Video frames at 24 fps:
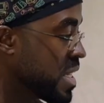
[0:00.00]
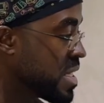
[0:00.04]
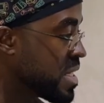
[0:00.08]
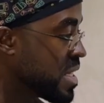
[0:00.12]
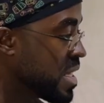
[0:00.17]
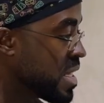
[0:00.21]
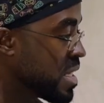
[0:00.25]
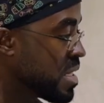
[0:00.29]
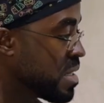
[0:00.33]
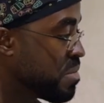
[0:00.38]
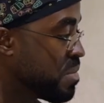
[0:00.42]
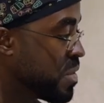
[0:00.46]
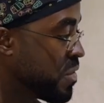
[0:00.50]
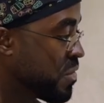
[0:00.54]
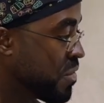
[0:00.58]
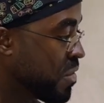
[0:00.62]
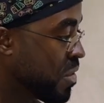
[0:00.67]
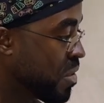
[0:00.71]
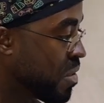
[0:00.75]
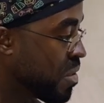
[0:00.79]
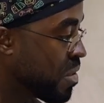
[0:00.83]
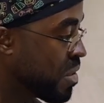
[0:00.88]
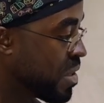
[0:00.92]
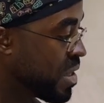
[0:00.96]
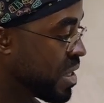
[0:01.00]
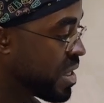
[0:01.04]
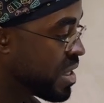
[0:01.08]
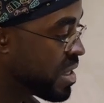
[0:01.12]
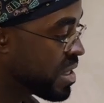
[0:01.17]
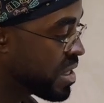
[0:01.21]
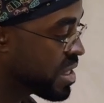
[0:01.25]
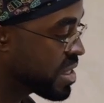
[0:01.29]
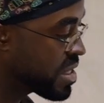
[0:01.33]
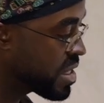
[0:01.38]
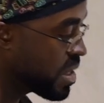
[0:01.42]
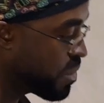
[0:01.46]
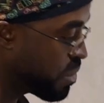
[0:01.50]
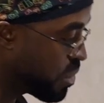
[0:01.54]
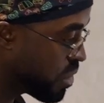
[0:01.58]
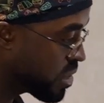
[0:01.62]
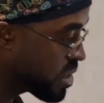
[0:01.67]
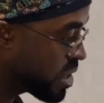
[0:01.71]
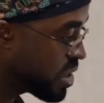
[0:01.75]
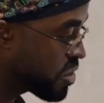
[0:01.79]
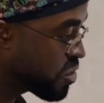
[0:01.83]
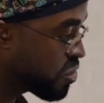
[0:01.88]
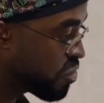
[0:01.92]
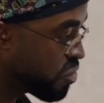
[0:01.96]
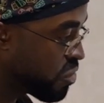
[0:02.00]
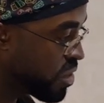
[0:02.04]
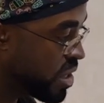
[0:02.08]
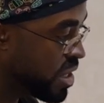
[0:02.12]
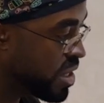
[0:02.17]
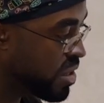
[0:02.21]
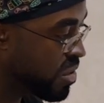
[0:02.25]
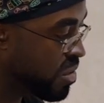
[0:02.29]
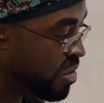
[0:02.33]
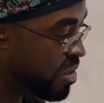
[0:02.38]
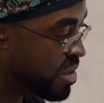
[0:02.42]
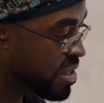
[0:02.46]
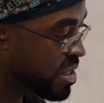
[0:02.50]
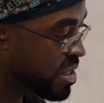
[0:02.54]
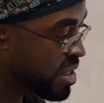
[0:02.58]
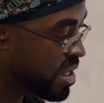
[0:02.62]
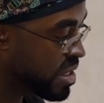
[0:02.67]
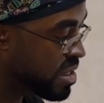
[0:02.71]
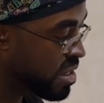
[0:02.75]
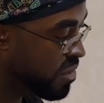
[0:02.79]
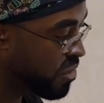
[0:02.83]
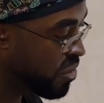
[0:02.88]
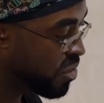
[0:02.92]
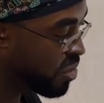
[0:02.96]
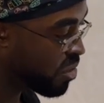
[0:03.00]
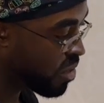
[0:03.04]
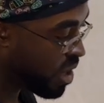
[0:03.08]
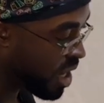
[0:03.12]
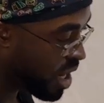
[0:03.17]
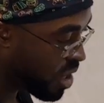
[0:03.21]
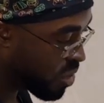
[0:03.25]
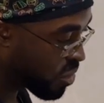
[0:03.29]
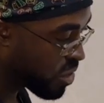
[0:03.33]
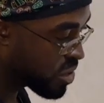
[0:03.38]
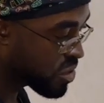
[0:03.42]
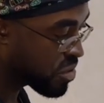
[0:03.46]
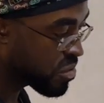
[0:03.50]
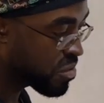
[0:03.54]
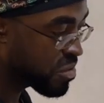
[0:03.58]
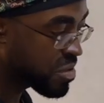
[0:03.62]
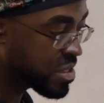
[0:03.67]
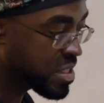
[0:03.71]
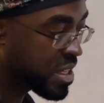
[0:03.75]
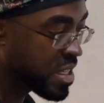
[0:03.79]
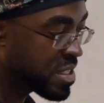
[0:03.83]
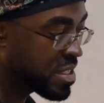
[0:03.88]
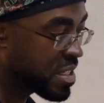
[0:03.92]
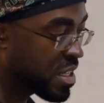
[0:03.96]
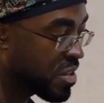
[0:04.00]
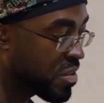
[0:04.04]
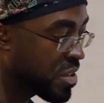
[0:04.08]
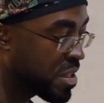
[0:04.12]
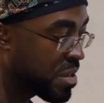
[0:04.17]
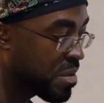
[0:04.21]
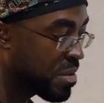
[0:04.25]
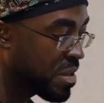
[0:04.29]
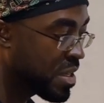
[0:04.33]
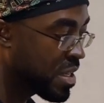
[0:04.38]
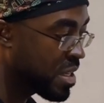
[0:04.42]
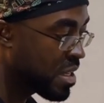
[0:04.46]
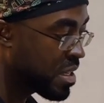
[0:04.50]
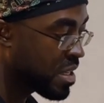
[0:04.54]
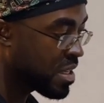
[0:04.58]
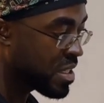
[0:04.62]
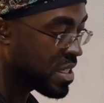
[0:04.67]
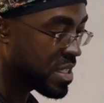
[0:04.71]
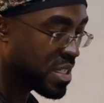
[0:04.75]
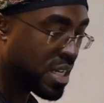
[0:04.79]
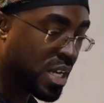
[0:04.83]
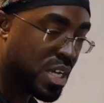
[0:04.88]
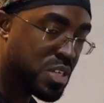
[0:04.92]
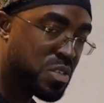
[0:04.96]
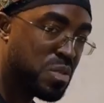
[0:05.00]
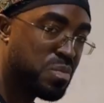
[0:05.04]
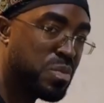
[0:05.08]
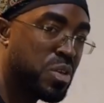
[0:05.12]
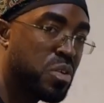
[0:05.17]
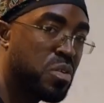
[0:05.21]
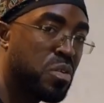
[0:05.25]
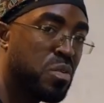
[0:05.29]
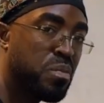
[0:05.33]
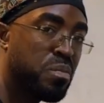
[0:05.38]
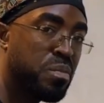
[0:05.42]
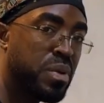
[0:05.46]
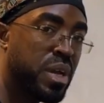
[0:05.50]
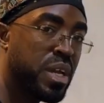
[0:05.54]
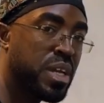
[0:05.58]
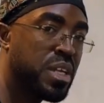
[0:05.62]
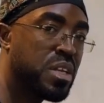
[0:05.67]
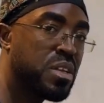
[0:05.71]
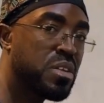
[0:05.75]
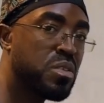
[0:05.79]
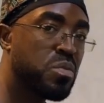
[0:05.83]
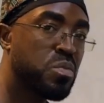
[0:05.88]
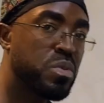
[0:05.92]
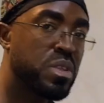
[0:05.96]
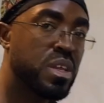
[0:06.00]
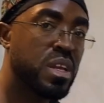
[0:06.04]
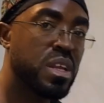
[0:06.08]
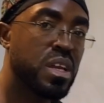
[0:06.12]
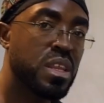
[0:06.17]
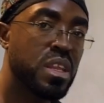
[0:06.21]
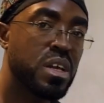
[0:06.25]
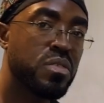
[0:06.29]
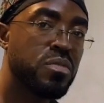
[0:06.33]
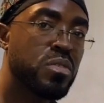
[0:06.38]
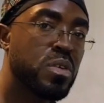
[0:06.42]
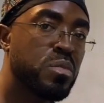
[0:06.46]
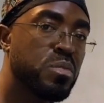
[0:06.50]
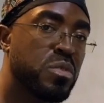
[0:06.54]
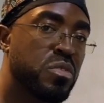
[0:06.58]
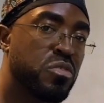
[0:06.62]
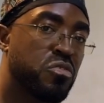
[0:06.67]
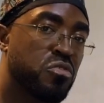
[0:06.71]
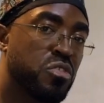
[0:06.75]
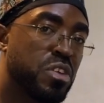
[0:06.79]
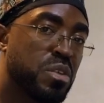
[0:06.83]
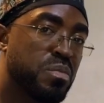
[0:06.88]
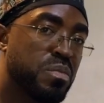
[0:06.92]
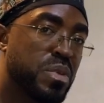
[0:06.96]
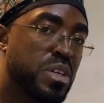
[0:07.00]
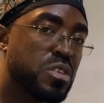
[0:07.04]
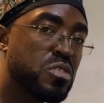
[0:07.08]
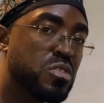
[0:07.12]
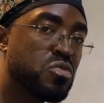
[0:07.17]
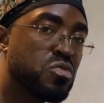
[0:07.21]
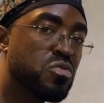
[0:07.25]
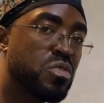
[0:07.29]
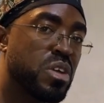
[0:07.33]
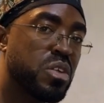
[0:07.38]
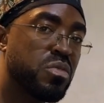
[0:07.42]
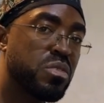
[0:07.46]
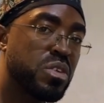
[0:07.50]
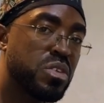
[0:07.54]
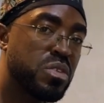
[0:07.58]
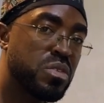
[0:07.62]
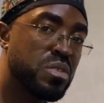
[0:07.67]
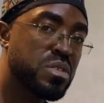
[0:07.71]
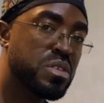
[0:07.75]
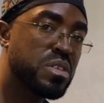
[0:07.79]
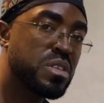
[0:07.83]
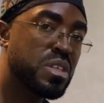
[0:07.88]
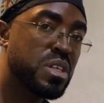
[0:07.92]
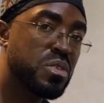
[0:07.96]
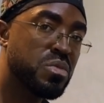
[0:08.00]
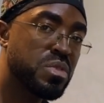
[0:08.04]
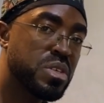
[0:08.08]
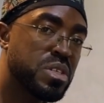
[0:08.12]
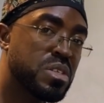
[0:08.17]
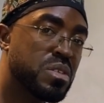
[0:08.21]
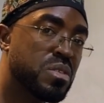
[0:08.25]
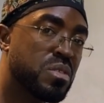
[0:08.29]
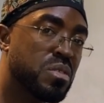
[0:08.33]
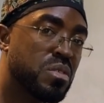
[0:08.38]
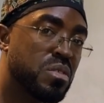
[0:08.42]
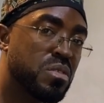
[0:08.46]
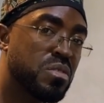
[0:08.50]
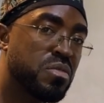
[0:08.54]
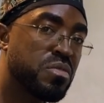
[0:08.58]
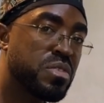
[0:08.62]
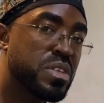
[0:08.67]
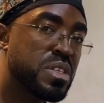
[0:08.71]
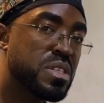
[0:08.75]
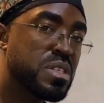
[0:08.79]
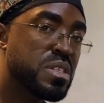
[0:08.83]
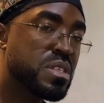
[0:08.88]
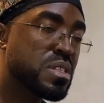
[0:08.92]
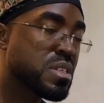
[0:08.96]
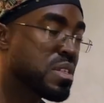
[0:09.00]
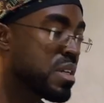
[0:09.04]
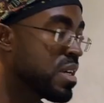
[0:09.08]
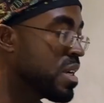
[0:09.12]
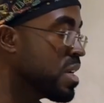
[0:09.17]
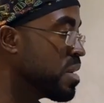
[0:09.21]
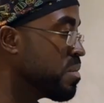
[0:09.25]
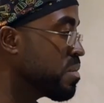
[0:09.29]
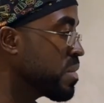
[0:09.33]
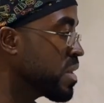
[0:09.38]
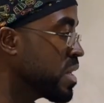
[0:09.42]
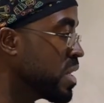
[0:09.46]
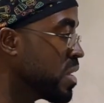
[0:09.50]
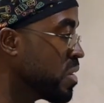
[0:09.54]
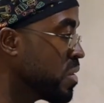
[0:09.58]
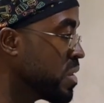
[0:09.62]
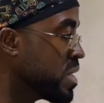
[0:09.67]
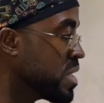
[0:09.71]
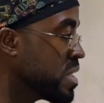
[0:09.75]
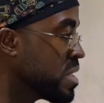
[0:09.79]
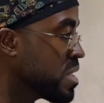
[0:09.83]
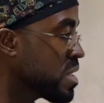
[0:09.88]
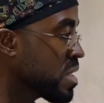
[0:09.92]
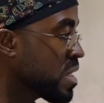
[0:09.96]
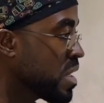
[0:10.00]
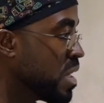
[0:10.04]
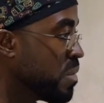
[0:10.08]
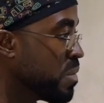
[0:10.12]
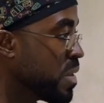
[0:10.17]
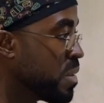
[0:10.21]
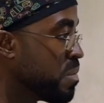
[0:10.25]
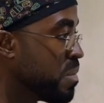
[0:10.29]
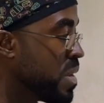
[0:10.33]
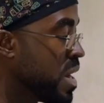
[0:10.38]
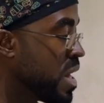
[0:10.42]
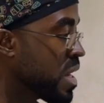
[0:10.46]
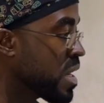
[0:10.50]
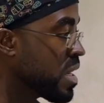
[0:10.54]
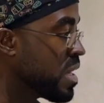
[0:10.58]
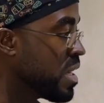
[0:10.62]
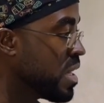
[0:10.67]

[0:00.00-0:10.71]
I said before, it's important to really note that if you are going to do surgery, it has to be combined with another form of treatment to try and reduce the risk of this keloid coming back.